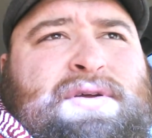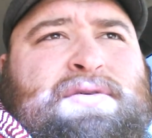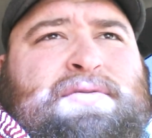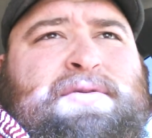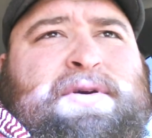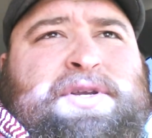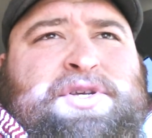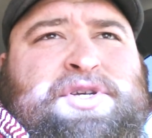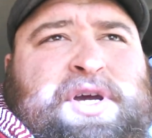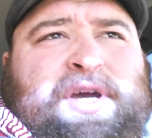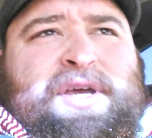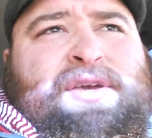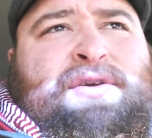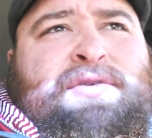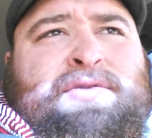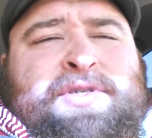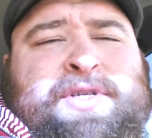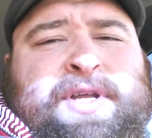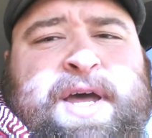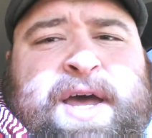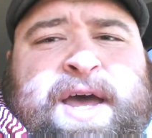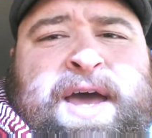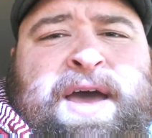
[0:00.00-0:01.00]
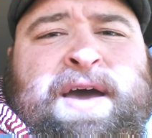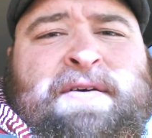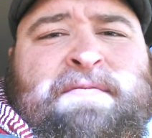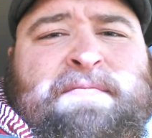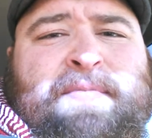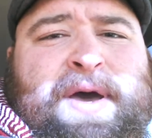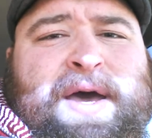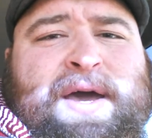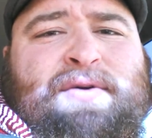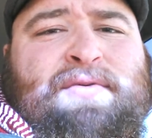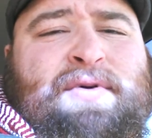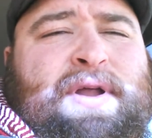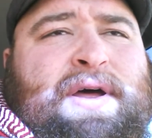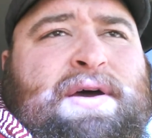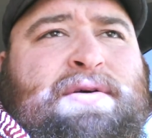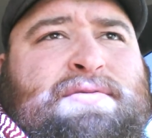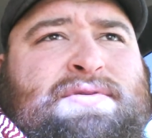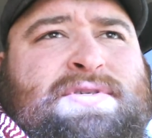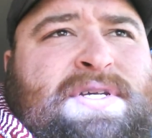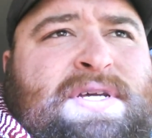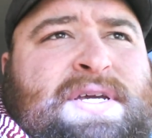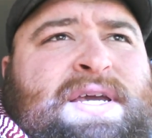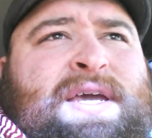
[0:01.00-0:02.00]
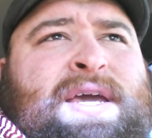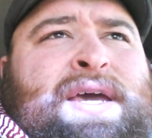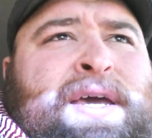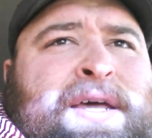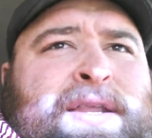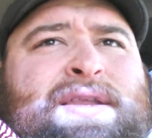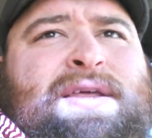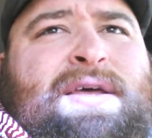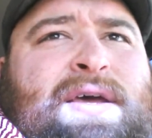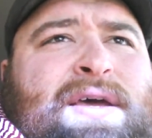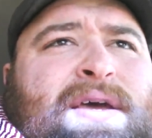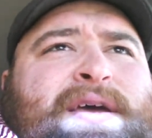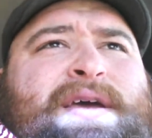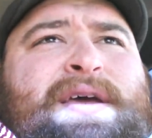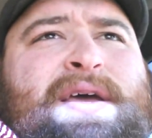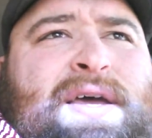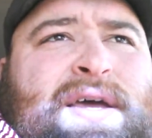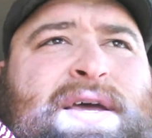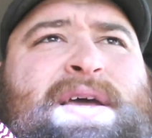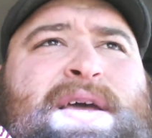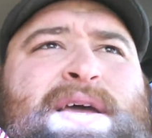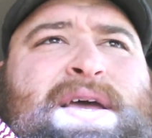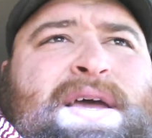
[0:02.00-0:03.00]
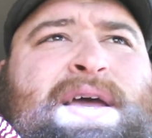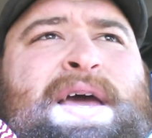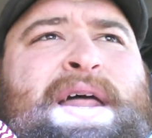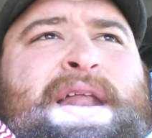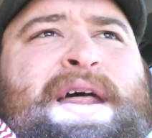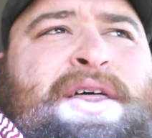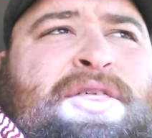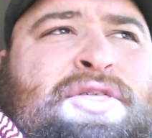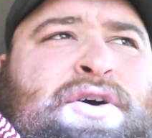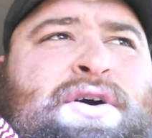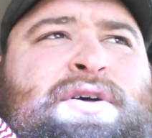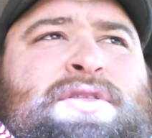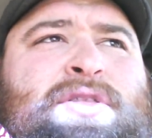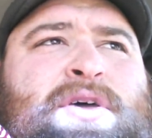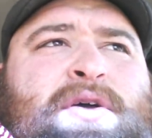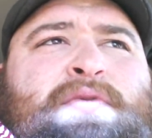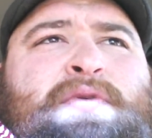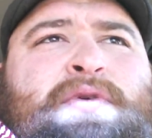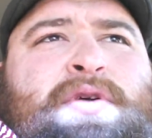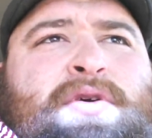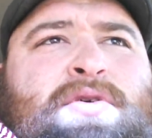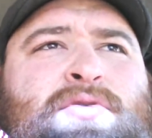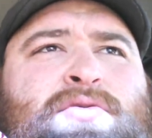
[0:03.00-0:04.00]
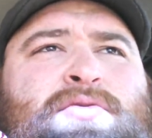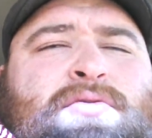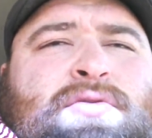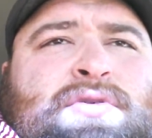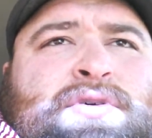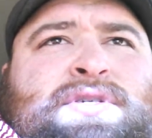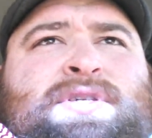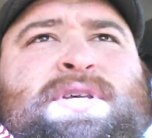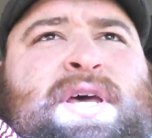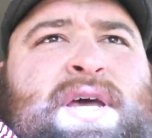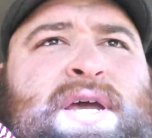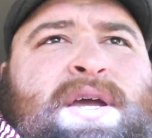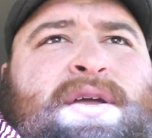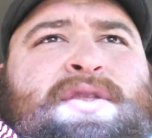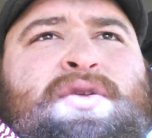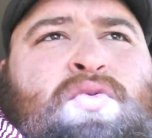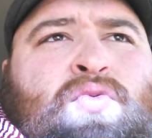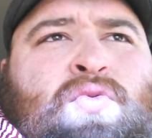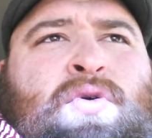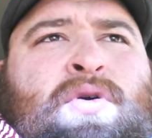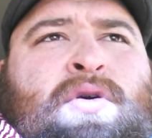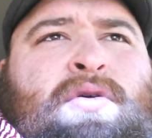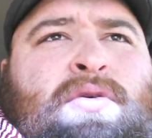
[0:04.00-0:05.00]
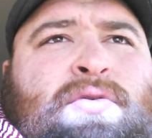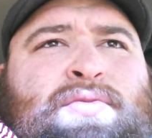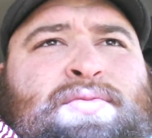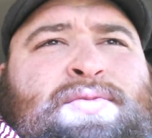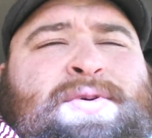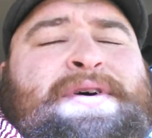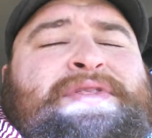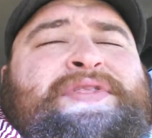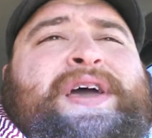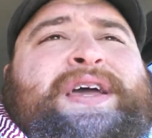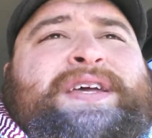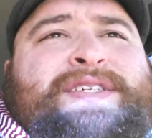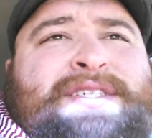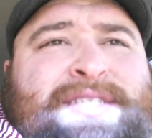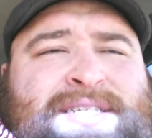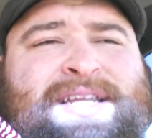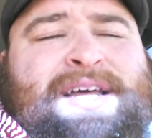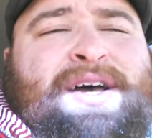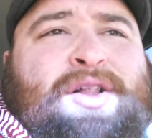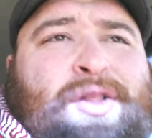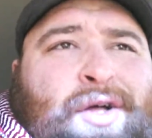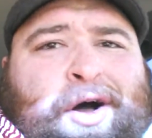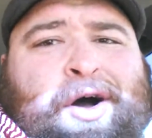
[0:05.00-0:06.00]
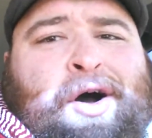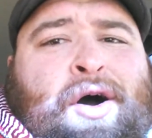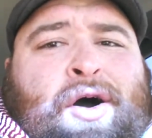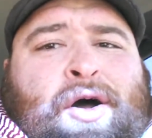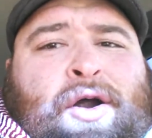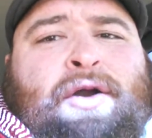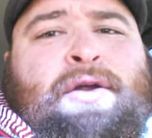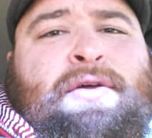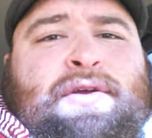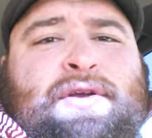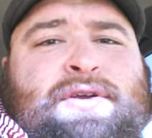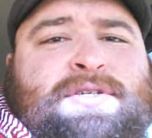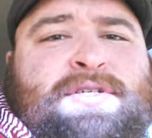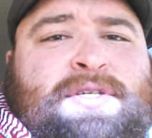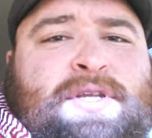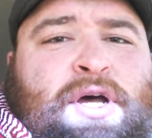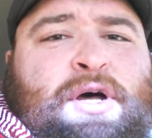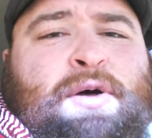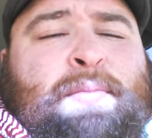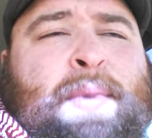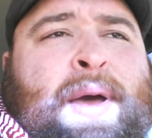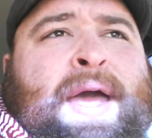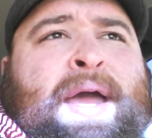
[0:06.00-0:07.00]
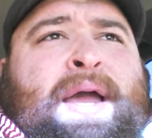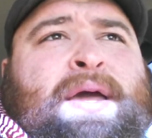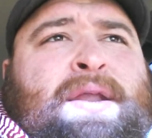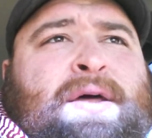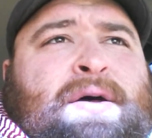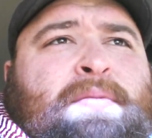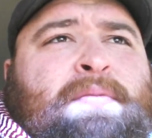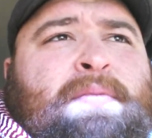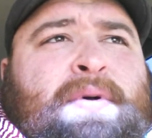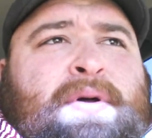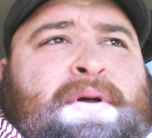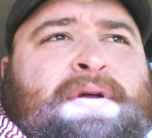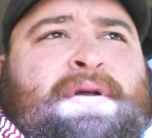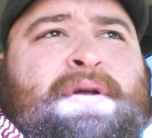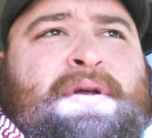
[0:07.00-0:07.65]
which I used to have back when I was a kid, and I thought they were the coolest thing in the world. Well, they still are. They're still making them,